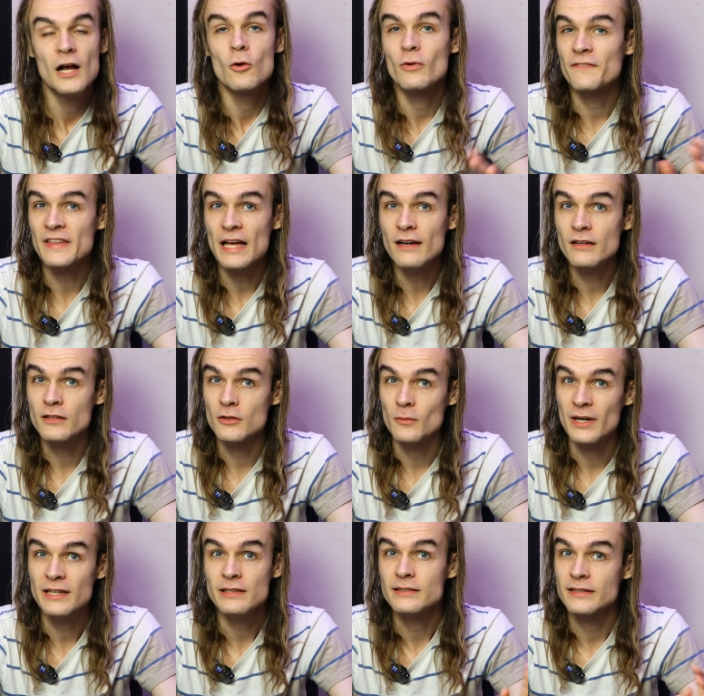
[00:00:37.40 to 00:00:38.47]
With that out of the
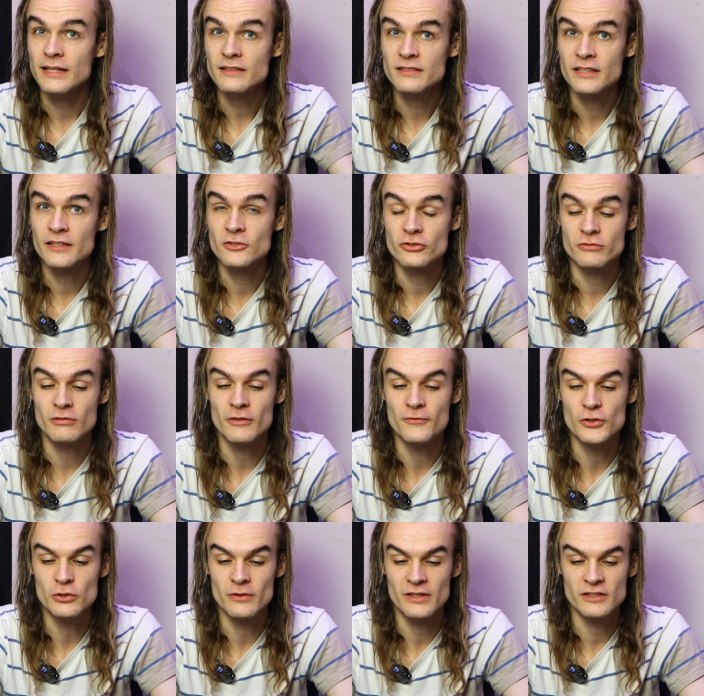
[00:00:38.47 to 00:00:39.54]
way, let's get into the
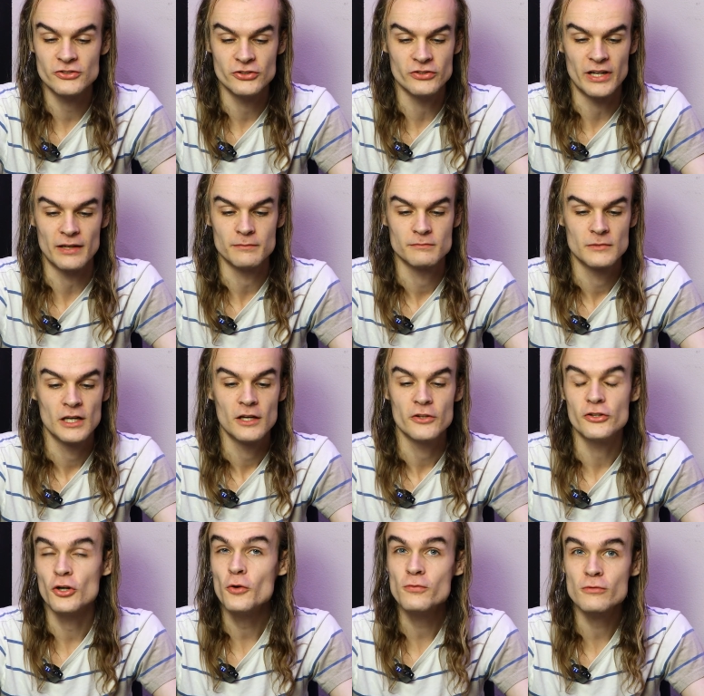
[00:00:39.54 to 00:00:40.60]
review of this unit.
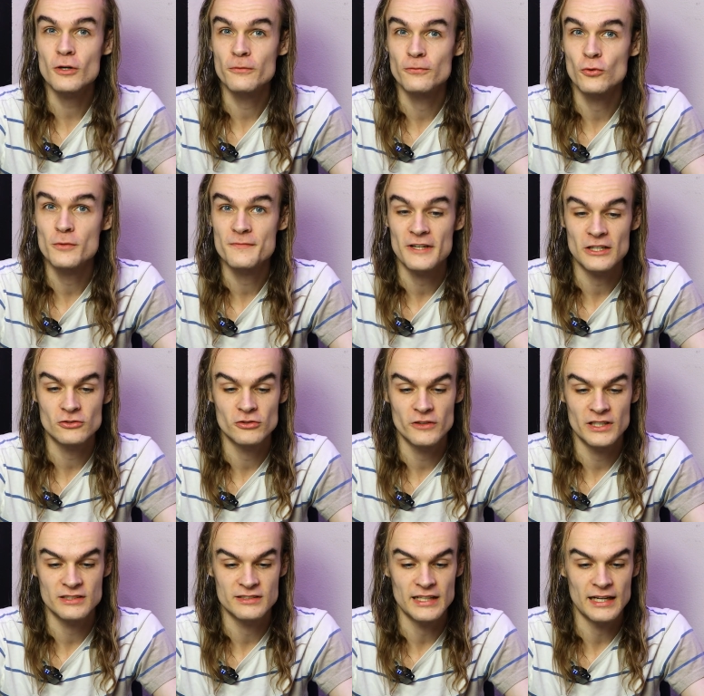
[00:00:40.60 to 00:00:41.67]
The overall form factor of
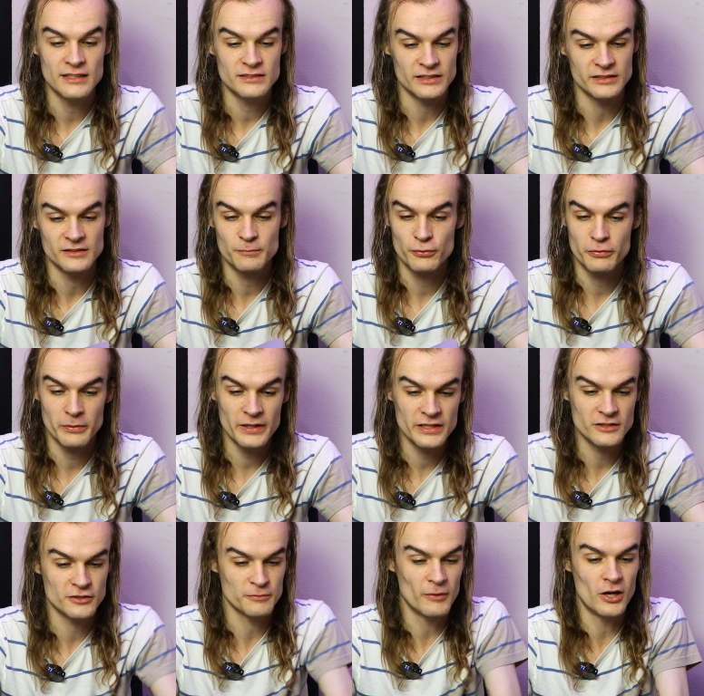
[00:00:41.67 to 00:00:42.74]
this NAS is pretty
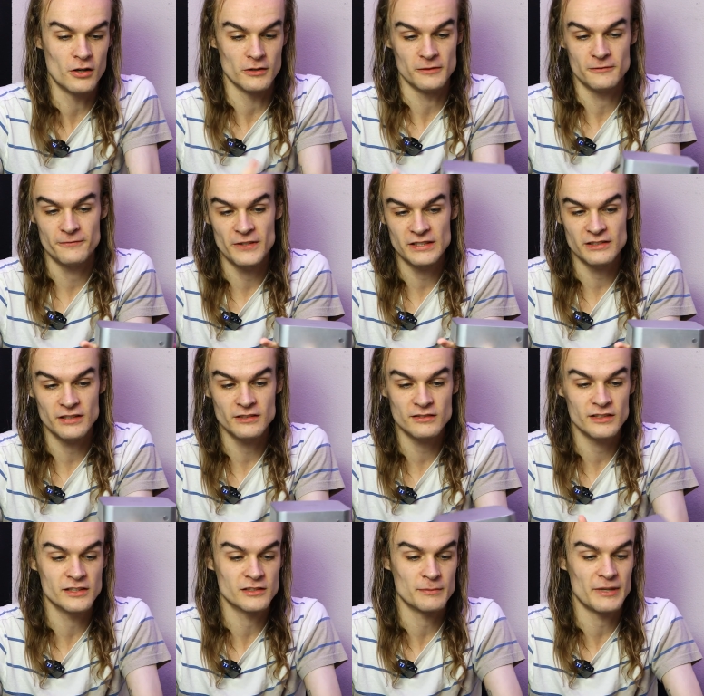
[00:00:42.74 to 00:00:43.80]
small. It fits
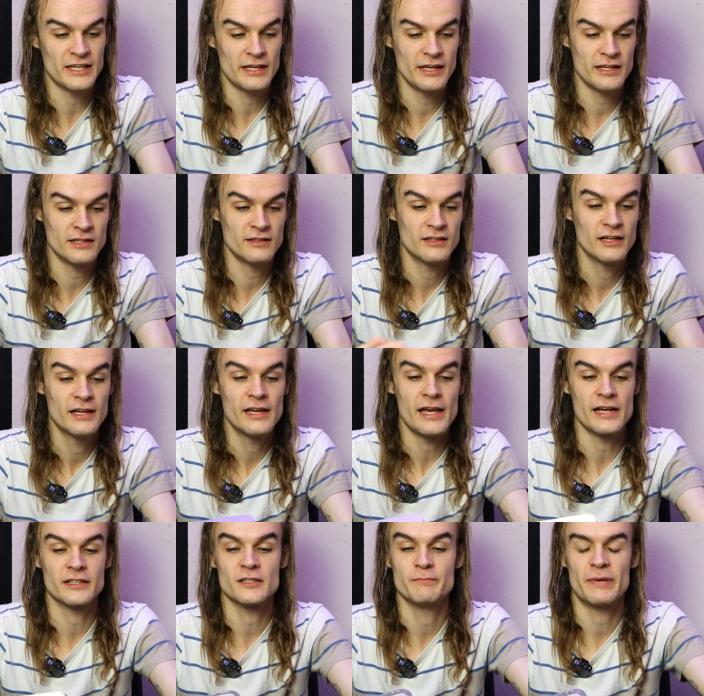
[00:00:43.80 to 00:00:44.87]
easily into my hand,
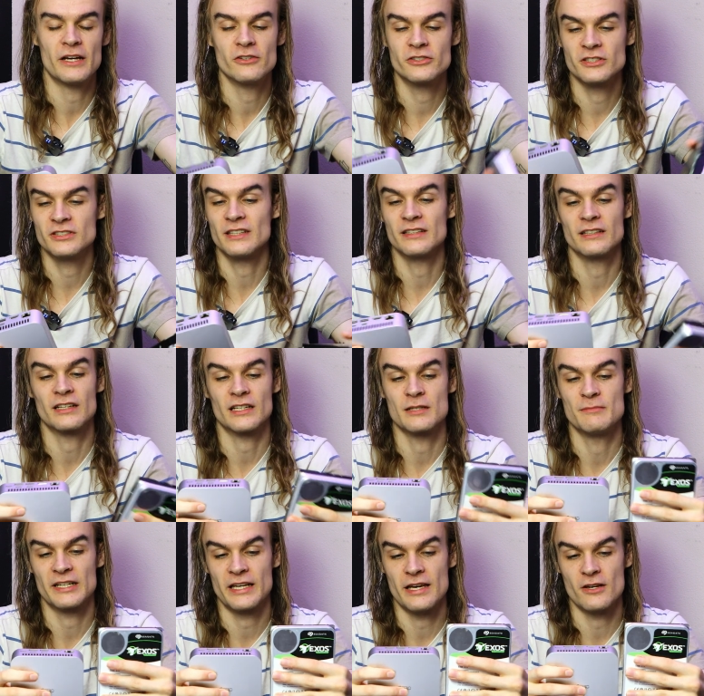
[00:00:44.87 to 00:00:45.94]
and compared to something like a
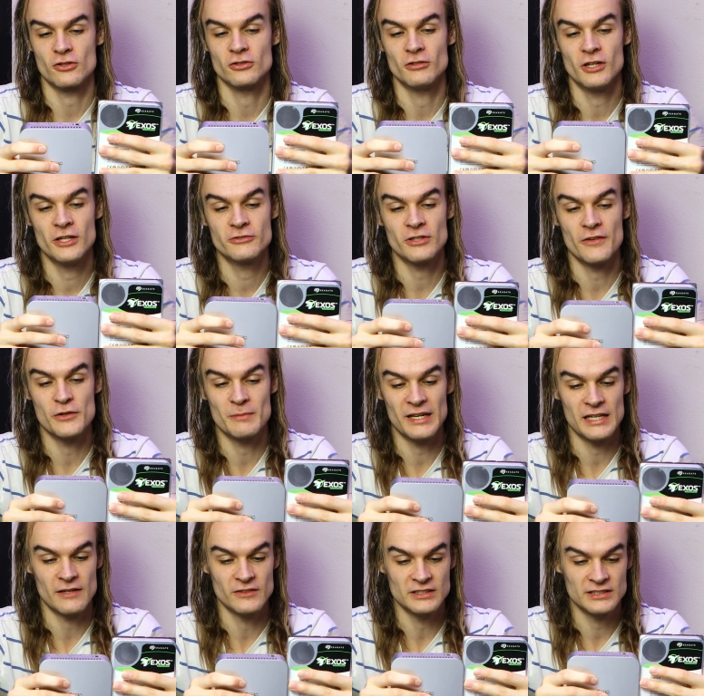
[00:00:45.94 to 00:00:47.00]
mechanical hard drive you might
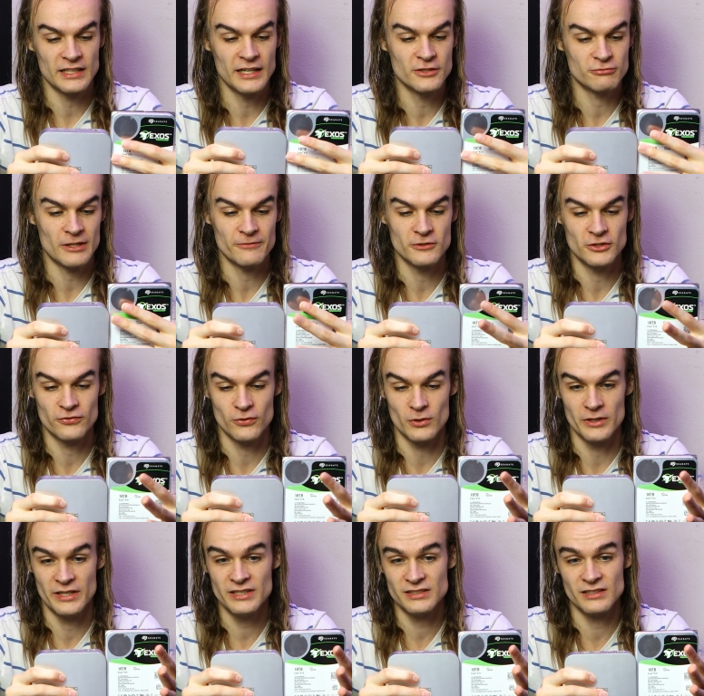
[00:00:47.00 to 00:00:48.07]
have a size reference
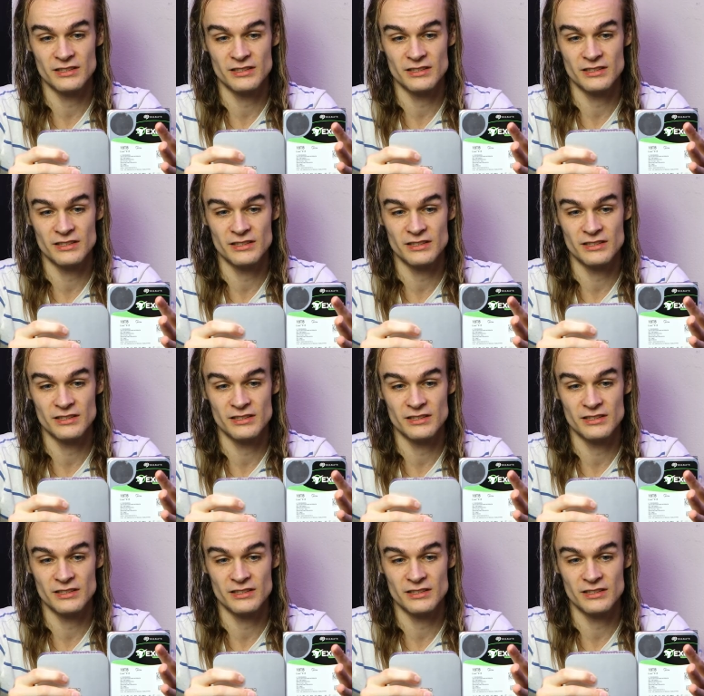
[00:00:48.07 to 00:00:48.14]
for, this